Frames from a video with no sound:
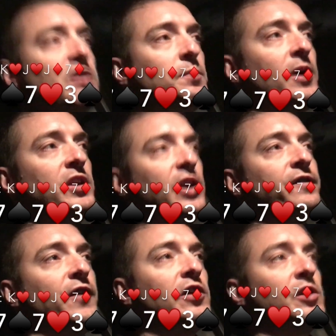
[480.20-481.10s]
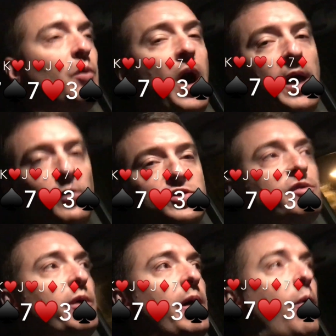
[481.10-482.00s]
his button here fairly wide, which
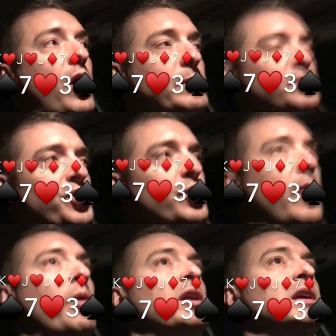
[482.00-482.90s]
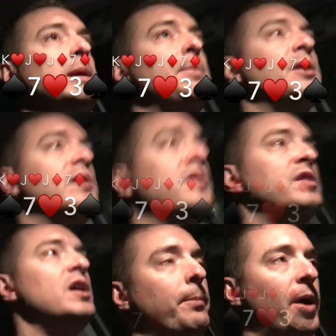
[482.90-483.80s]
is what I want him to do. I want to keep
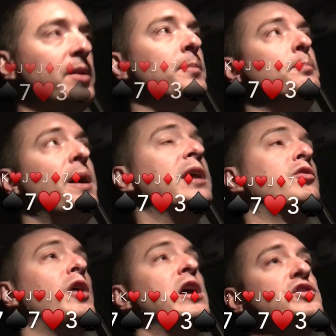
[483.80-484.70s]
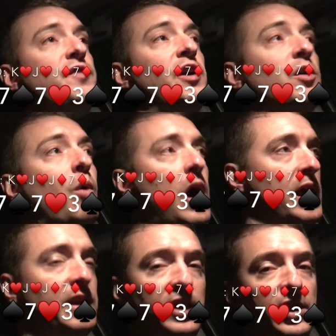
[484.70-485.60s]
his button betting range very
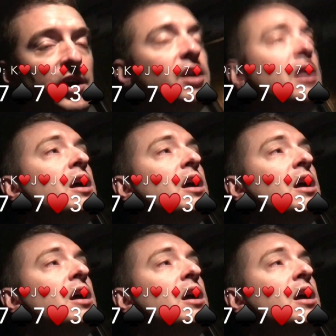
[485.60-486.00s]
wide here.